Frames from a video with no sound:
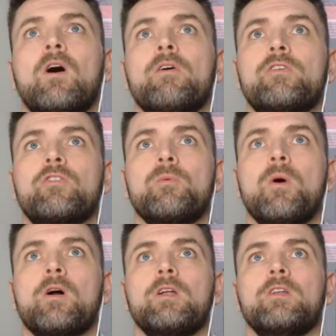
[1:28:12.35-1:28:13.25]
Or is
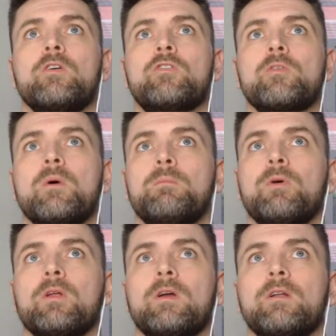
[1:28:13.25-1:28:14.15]
someone going to do something
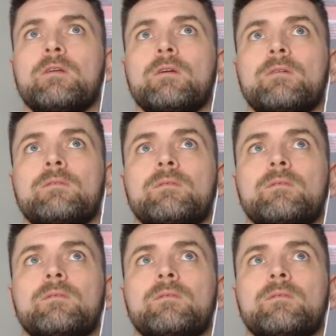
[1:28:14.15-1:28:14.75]
brilliant?